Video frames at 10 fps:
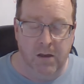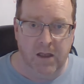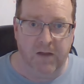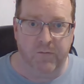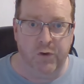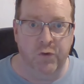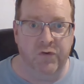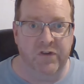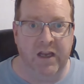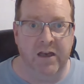If you
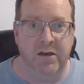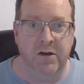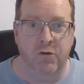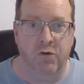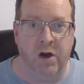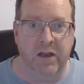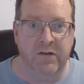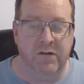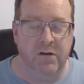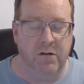stand in
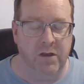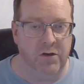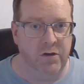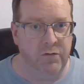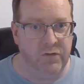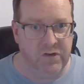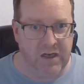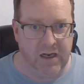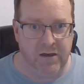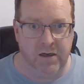Christ, then you
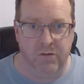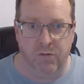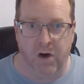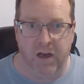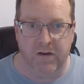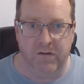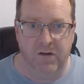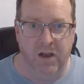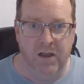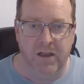stand in Christ.
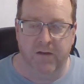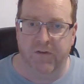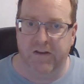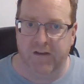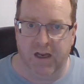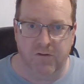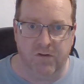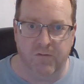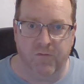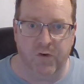If he's
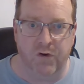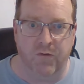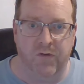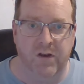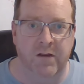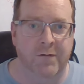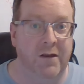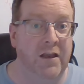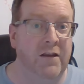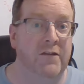answered for your sins,
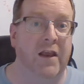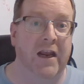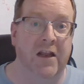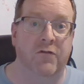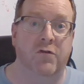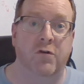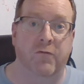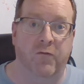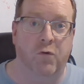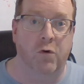he's answered
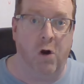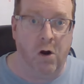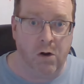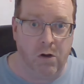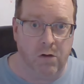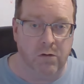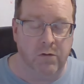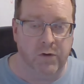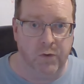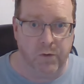for all
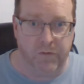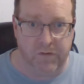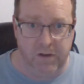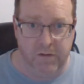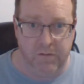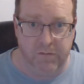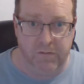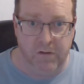your sins.